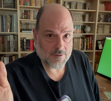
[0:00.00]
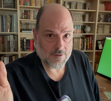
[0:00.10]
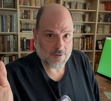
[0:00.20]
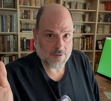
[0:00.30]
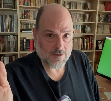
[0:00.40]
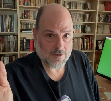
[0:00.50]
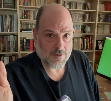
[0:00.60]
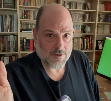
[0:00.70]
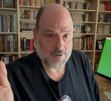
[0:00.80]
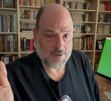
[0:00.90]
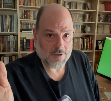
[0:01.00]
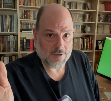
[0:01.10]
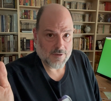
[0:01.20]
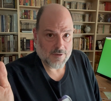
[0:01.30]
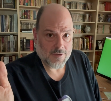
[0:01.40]

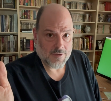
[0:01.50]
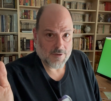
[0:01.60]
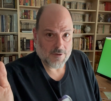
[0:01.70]
[no speech]